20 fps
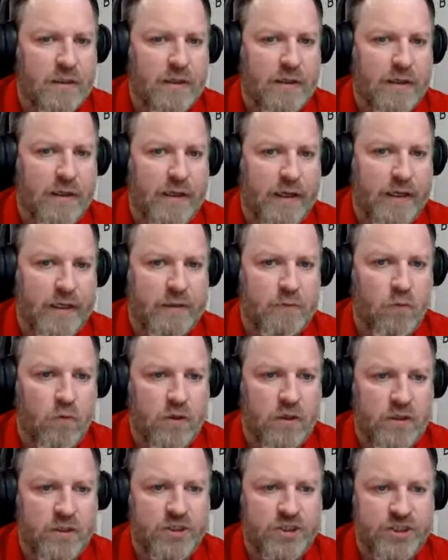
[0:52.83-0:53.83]
and
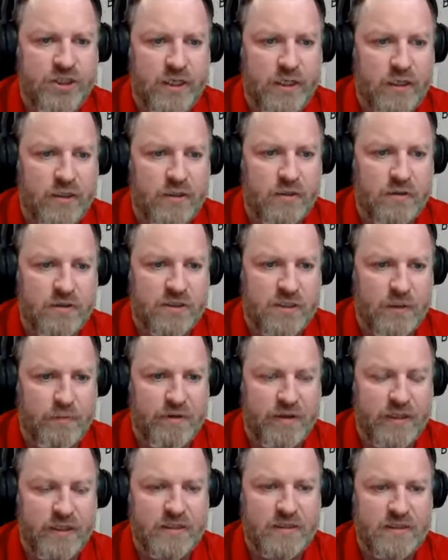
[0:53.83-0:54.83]
wanted to share some of
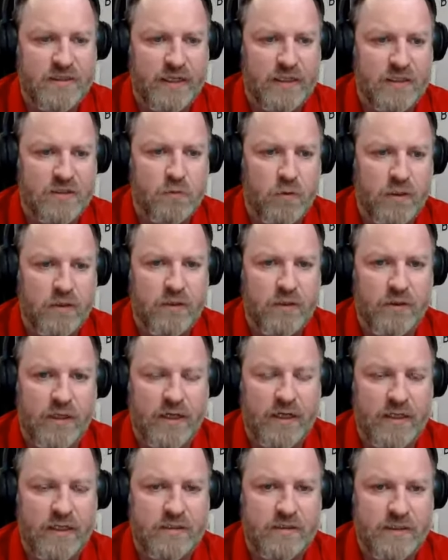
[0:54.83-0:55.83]
these things with you
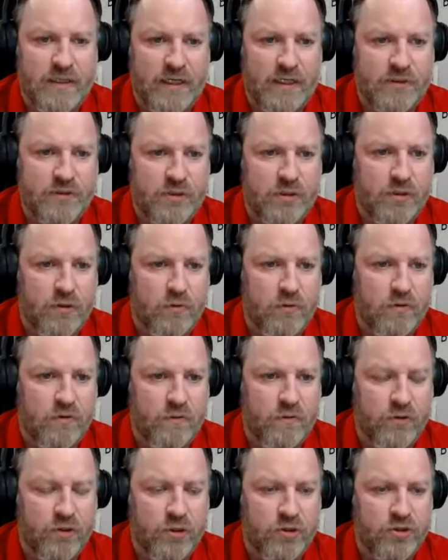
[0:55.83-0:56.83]
guys as you're going
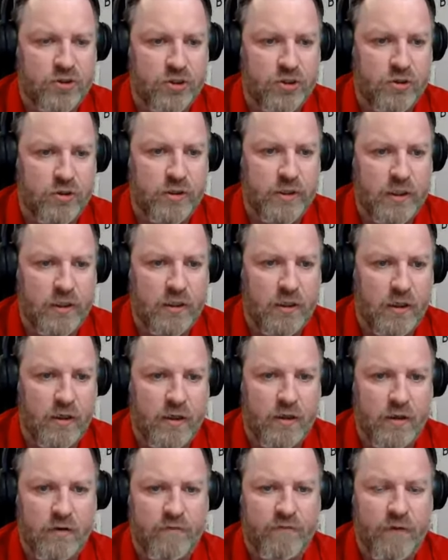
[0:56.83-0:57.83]
through your journey
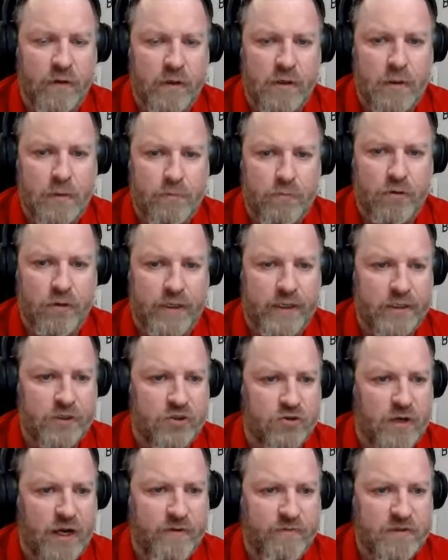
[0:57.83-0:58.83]
of playing
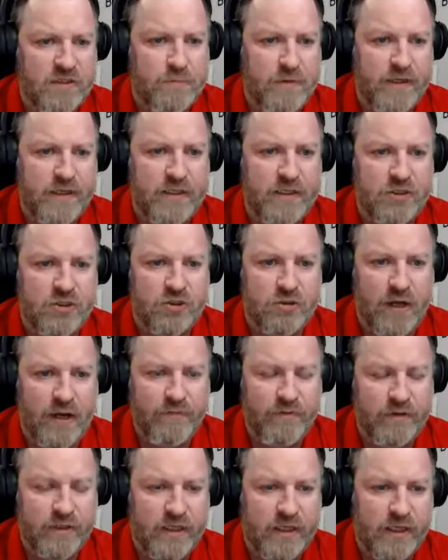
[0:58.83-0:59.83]
drive and space, drive
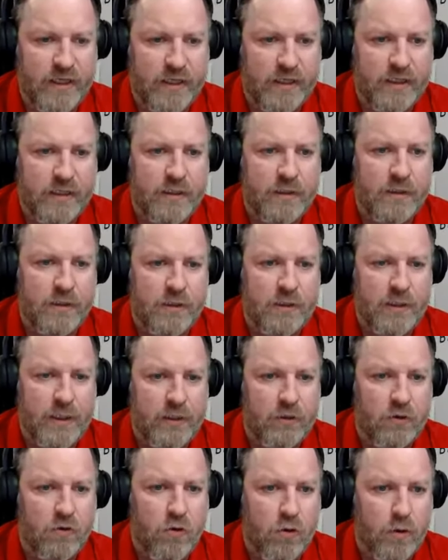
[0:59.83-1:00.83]
and kick,
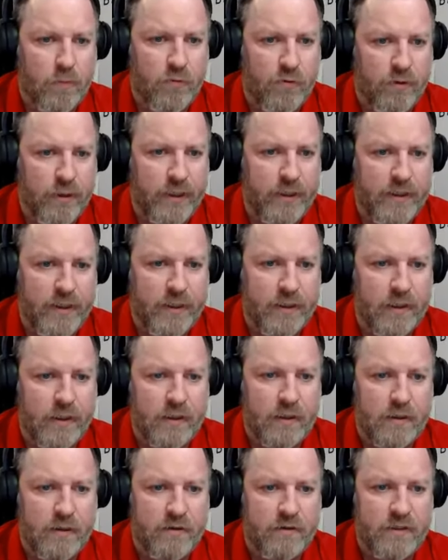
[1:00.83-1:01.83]
incorporating
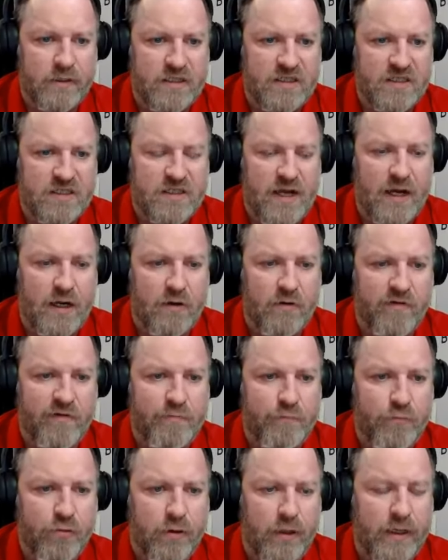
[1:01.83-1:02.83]
this style
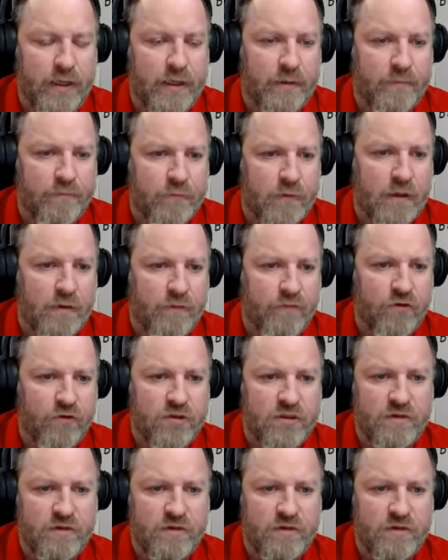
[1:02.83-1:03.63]
of play. First and